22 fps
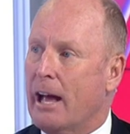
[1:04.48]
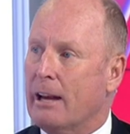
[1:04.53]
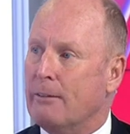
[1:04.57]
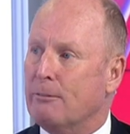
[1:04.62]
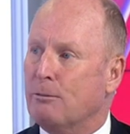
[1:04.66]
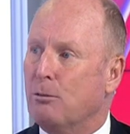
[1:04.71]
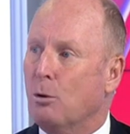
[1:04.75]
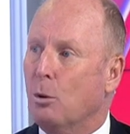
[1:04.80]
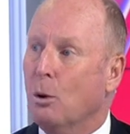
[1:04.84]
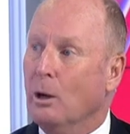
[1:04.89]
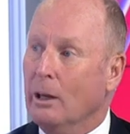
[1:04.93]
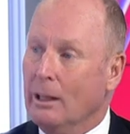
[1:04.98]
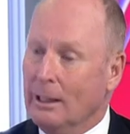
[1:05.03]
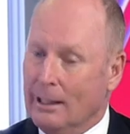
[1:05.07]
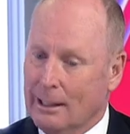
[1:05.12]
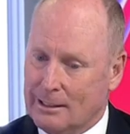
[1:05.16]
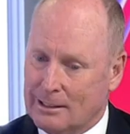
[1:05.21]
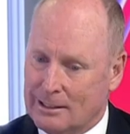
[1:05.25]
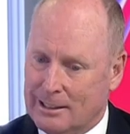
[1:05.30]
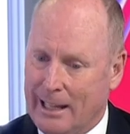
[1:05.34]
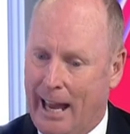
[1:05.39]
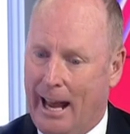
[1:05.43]
that for
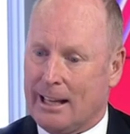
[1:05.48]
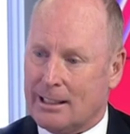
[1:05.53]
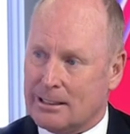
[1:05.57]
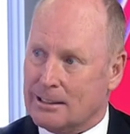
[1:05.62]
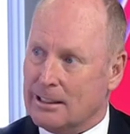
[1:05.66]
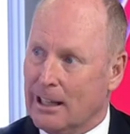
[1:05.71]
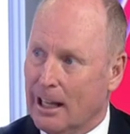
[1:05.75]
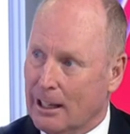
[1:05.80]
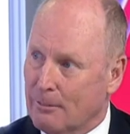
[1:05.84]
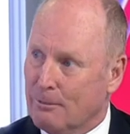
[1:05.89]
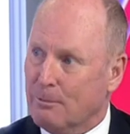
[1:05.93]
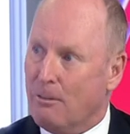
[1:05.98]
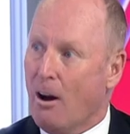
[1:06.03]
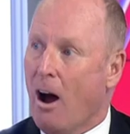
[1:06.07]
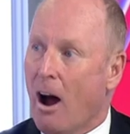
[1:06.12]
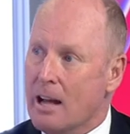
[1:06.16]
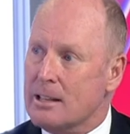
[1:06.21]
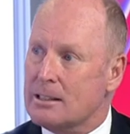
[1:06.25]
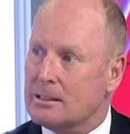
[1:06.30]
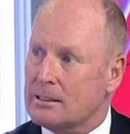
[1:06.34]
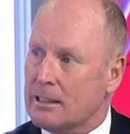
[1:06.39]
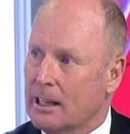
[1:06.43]
tax
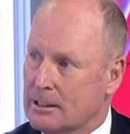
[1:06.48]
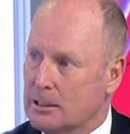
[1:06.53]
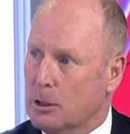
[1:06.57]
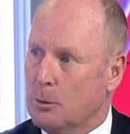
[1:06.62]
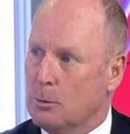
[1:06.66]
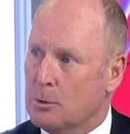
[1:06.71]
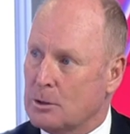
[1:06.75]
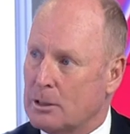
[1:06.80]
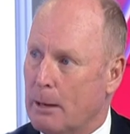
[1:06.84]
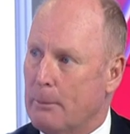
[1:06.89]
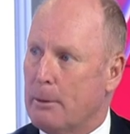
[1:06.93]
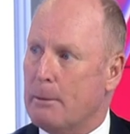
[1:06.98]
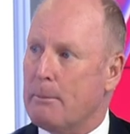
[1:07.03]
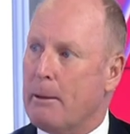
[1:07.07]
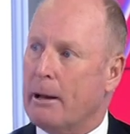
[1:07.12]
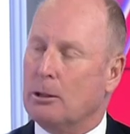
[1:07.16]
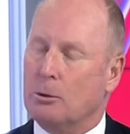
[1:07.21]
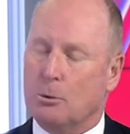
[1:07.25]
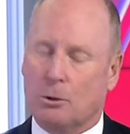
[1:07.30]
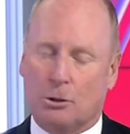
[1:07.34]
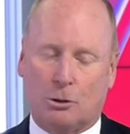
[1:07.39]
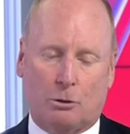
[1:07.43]
advice as he was coming
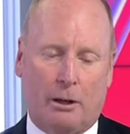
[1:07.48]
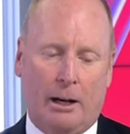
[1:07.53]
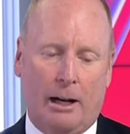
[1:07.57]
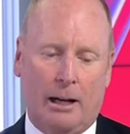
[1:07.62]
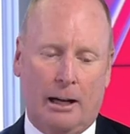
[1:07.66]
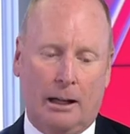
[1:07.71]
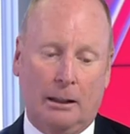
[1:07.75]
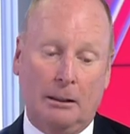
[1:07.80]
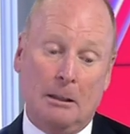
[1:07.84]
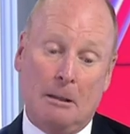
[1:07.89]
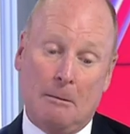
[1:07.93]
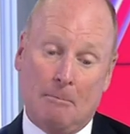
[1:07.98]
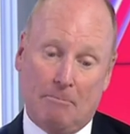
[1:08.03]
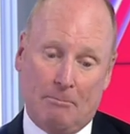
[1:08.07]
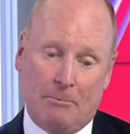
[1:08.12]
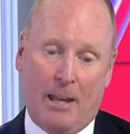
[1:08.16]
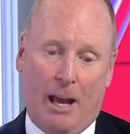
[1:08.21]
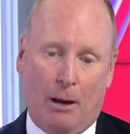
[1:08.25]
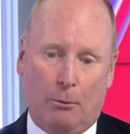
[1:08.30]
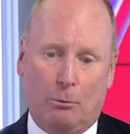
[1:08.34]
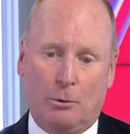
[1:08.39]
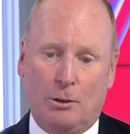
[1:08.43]
back to Australia.
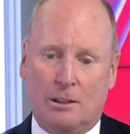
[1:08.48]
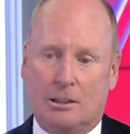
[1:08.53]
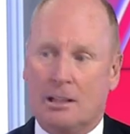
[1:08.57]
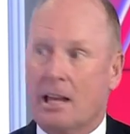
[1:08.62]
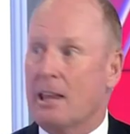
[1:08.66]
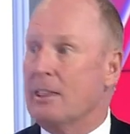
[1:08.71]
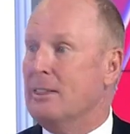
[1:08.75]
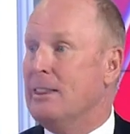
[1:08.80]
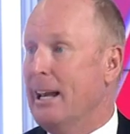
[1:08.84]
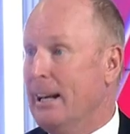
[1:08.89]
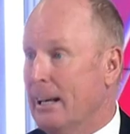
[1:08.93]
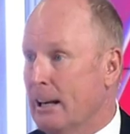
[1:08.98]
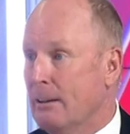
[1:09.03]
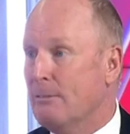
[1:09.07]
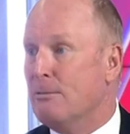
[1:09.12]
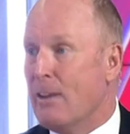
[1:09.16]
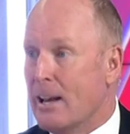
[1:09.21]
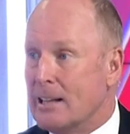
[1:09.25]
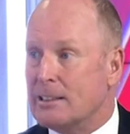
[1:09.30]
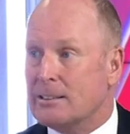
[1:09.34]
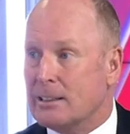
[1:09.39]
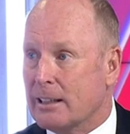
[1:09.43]
That was then
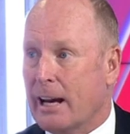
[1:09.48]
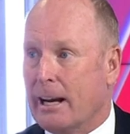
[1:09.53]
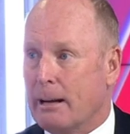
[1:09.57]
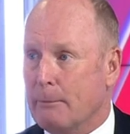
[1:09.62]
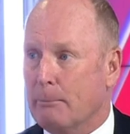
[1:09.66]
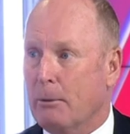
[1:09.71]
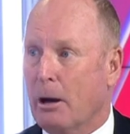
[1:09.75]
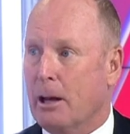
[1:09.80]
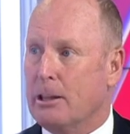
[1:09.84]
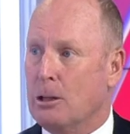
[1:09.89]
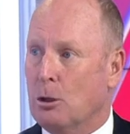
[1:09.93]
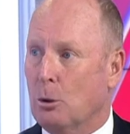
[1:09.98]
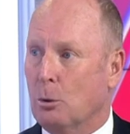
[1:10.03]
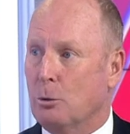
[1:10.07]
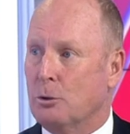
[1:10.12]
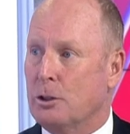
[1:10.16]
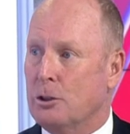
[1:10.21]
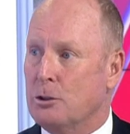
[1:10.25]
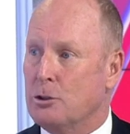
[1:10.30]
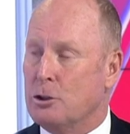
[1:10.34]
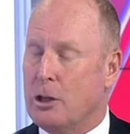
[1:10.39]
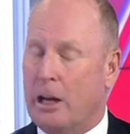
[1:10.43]
investigated by by the
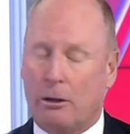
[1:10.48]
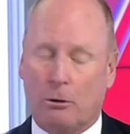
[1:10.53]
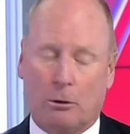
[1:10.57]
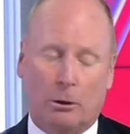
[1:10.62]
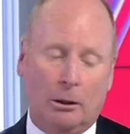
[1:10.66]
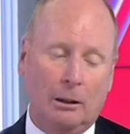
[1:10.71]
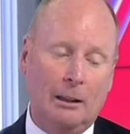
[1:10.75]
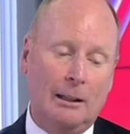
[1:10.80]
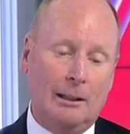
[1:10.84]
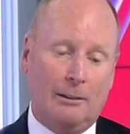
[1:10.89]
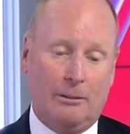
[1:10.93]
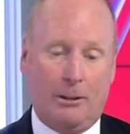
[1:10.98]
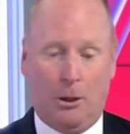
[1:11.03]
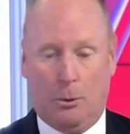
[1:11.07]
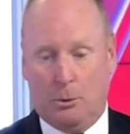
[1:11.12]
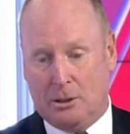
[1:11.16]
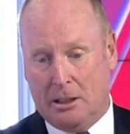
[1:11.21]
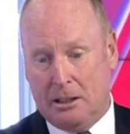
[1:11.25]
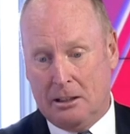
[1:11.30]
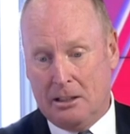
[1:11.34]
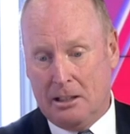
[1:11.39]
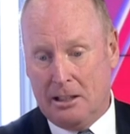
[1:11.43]
Auditor General. There
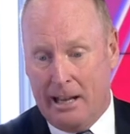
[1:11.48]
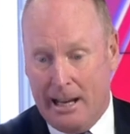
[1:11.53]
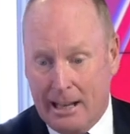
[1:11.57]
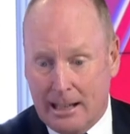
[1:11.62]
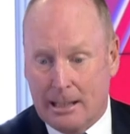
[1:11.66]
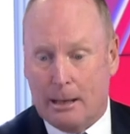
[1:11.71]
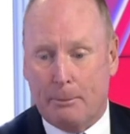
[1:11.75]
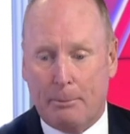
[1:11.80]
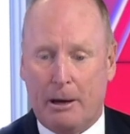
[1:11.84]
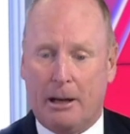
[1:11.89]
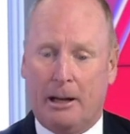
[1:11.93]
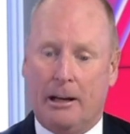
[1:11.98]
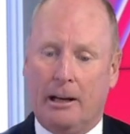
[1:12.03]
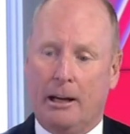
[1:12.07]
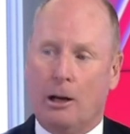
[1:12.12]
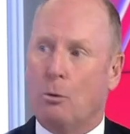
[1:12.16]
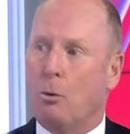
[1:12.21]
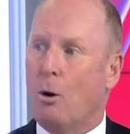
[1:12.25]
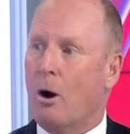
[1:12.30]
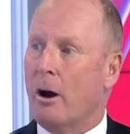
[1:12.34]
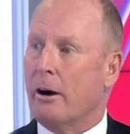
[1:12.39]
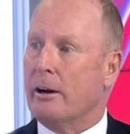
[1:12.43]
was an independent
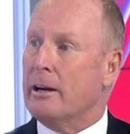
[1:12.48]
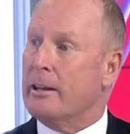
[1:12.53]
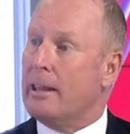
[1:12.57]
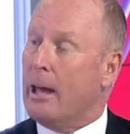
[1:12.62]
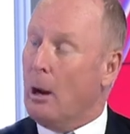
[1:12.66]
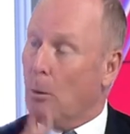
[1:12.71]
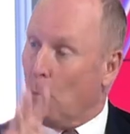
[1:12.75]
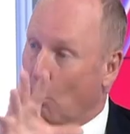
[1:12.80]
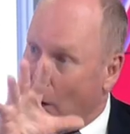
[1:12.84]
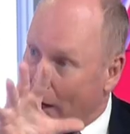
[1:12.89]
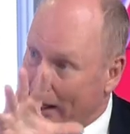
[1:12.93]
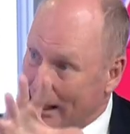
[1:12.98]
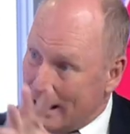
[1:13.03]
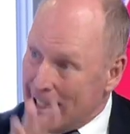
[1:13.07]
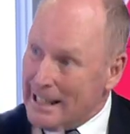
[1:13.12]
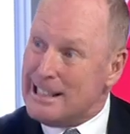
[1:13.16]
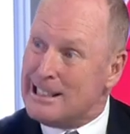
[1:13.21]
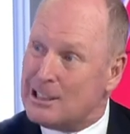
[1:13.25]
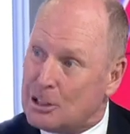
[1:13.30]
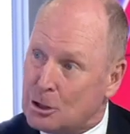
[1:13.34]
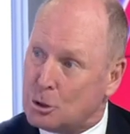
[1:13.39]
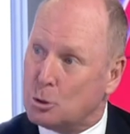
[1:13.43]
inquiry into that while
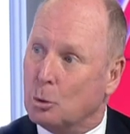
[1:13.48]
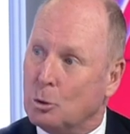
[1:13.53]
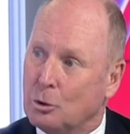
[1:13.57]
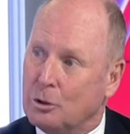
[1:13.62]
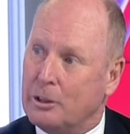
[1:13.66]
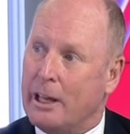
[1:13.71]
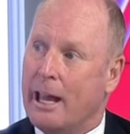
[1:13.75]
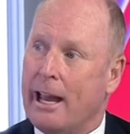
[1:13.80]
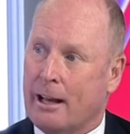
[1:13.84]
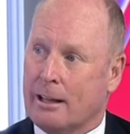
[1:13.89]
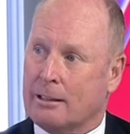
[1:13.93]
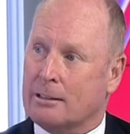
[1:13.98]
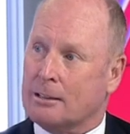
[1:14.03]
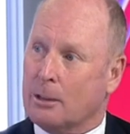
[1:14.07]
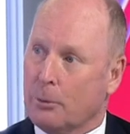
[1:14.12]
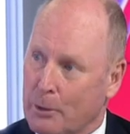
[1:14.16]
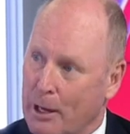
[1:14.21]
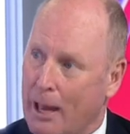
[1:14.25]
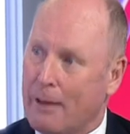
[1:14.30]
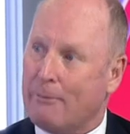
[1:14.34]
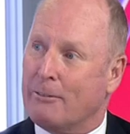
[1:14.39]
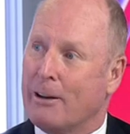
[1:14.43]
he stood down. So
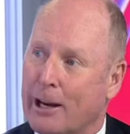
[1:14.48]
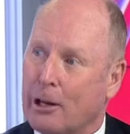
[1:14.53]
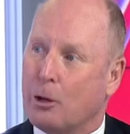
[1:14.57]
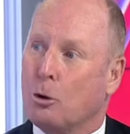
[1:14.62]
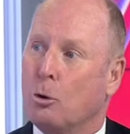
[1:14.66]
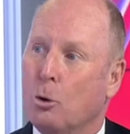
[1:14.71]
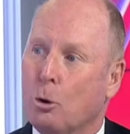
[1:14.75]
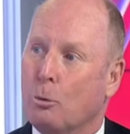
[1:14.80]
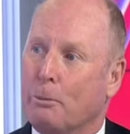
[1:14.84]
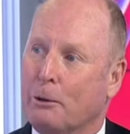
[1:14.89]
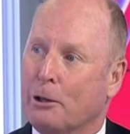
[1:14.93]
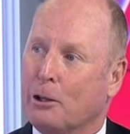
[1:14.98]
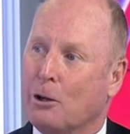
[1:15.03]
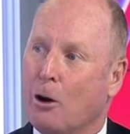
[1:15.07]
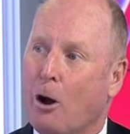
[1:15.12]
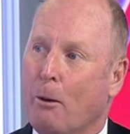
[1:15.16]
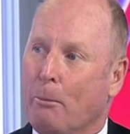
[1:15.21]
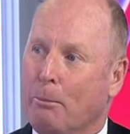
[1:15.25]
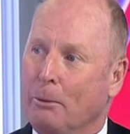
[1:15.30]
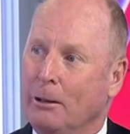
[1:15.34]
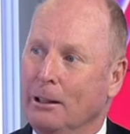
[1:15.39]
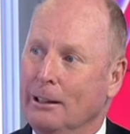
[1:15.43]
we haven't had a corporate
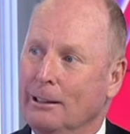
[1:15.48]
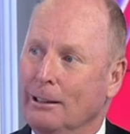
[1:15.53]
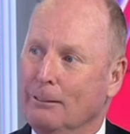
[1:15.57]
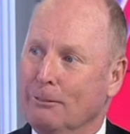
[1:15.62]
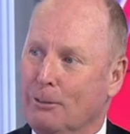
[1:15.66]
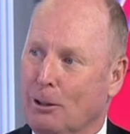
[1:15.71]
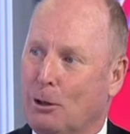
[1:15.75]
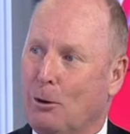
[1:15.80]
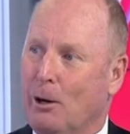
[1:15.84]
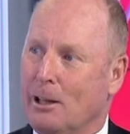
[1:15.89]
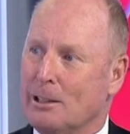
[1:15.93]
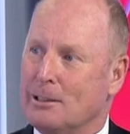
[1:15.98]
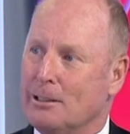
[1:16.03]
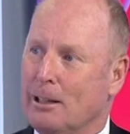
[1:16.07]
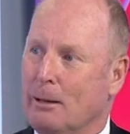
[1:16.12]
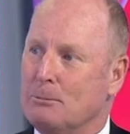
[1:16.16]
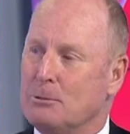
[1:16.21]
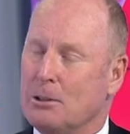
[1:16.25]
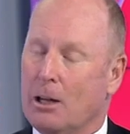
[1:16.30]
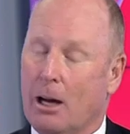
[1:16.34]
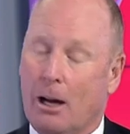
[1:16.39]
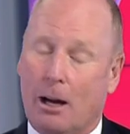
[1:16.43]
cop right. for quite
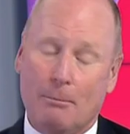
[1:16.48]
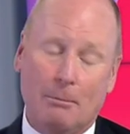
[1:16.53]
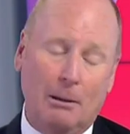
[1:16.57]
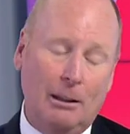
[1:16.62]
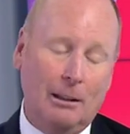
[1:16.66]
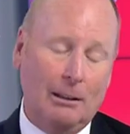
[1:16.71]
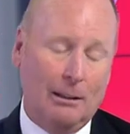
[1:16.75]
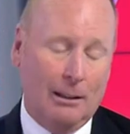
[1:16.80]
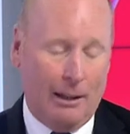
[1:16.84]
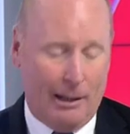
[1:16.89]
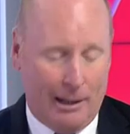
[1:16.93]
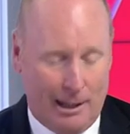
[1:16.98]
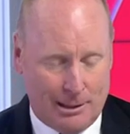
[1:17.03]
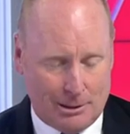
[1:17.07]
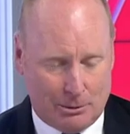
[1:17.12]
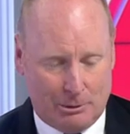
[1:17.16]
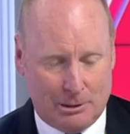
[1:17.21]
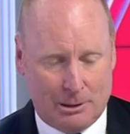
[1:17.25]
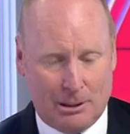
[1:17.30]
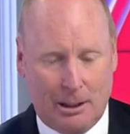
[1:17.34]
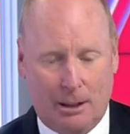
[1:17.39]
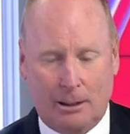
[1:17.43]
some time. And as
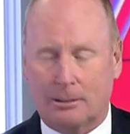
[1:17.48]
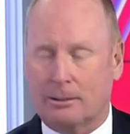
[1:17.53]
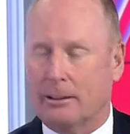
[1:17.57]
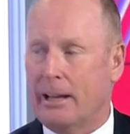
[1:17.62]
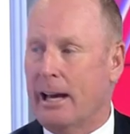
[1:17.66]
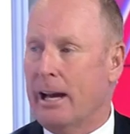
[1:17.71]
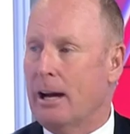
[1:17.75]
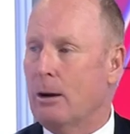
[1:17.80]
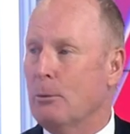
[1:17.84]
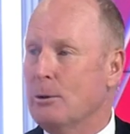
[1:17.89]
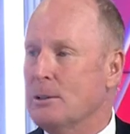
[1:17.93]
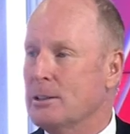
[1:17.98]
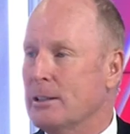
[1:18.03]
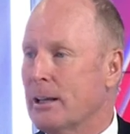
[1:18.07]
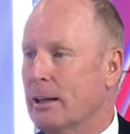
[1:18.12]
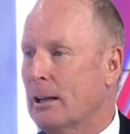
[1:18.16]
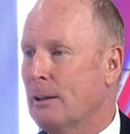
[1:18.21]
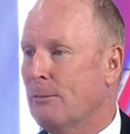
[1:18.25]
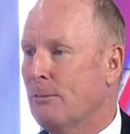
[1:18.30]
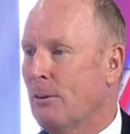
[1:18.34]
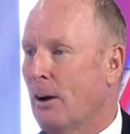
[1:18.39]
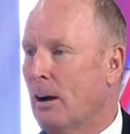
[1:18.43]
a result, now we
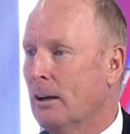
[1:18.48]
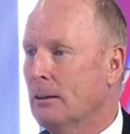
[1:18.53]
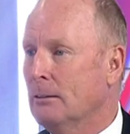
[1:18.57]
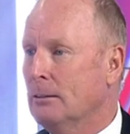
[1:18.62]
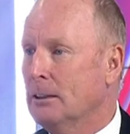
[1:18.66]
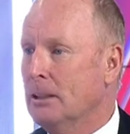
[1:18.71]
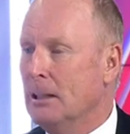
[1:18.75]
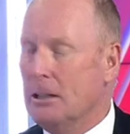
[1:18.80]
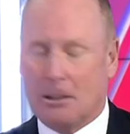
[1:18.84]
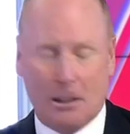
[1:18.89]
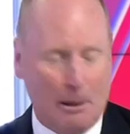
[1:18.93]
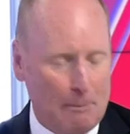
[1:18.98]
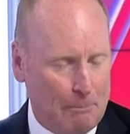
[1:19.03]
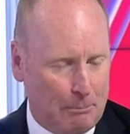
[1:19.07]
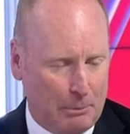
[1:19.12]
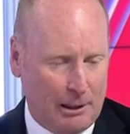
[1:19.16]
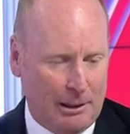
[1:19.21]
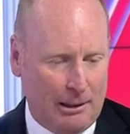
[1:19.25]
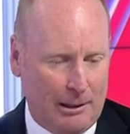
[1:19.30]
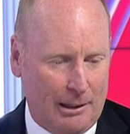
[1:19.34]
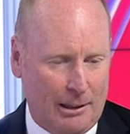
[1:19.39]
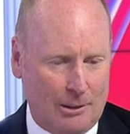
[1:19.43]
suddenly find
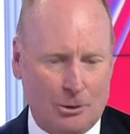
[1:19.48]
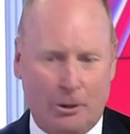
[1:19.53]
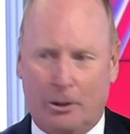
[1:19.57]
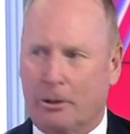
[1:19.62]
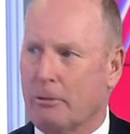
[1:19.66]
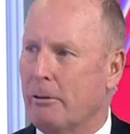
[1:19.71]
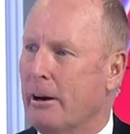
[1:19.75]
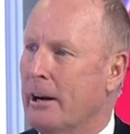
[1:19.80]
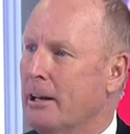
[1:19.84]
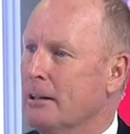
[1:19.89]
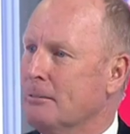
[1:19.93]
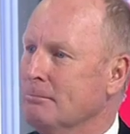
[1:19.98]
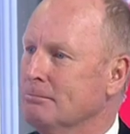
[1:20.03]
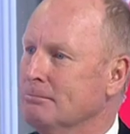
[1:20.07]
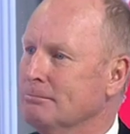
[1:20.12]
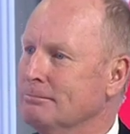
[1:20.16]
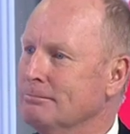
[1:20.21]
completely exonerated.